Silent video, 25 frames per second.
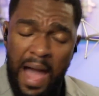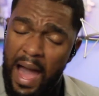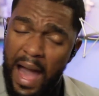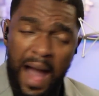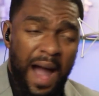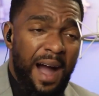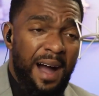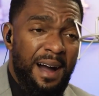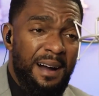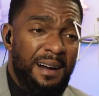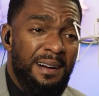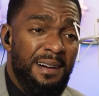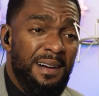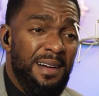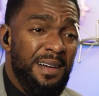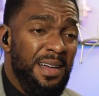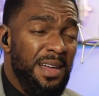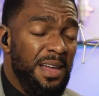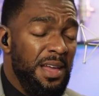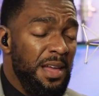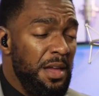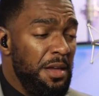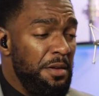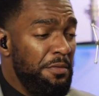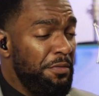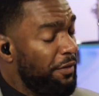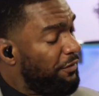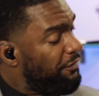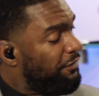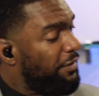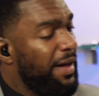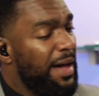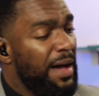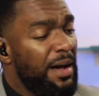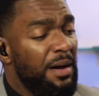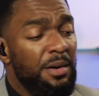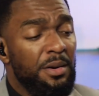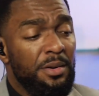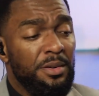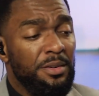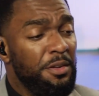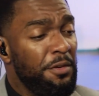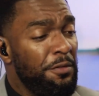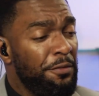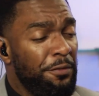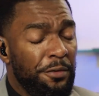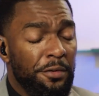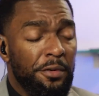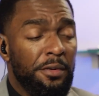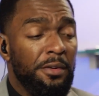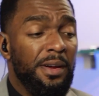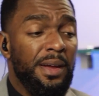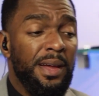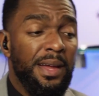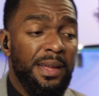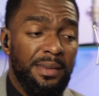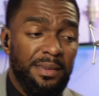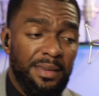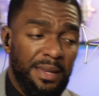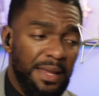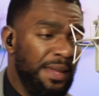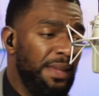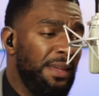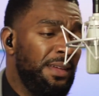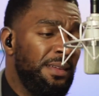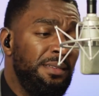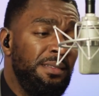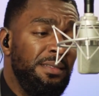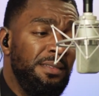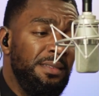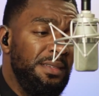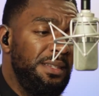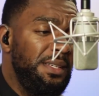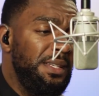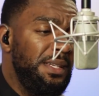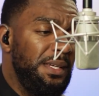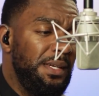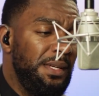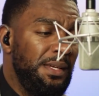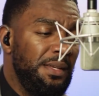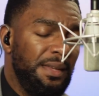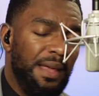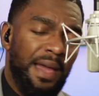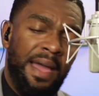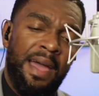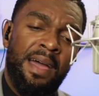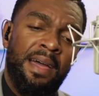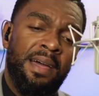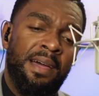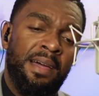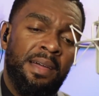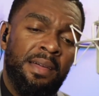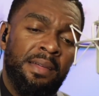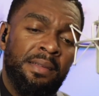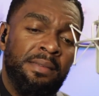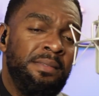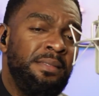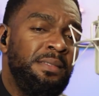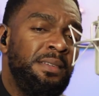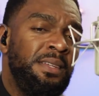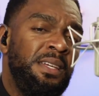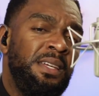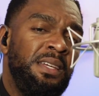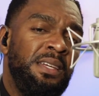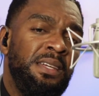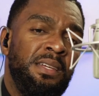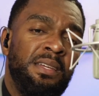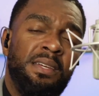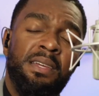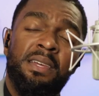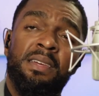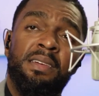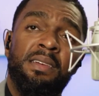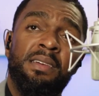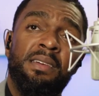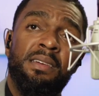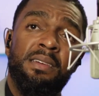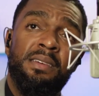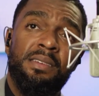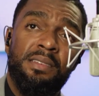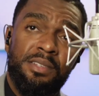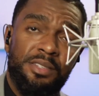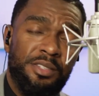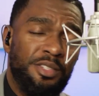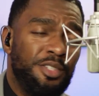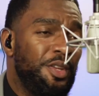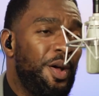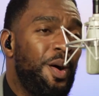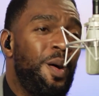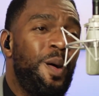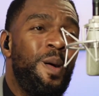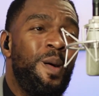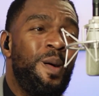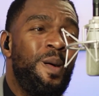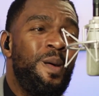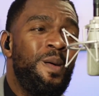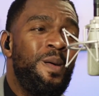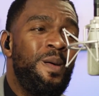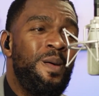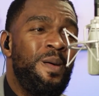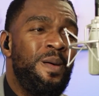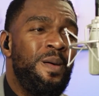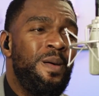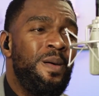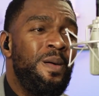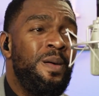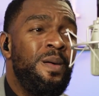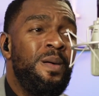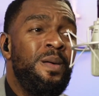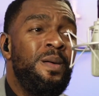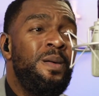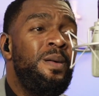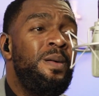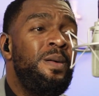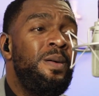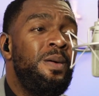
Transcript: I found a friend indeed, and he is all.